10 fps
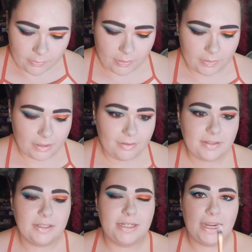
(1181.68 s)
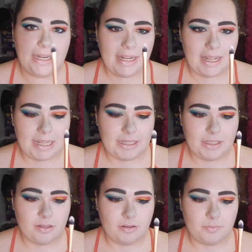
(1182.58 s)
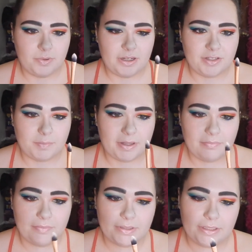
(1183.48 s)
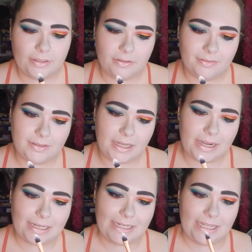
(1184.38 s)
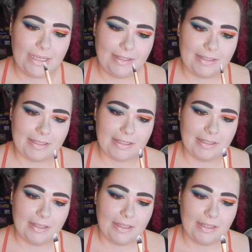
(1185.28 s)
Now here's a tiny angular brush by Real Techniques.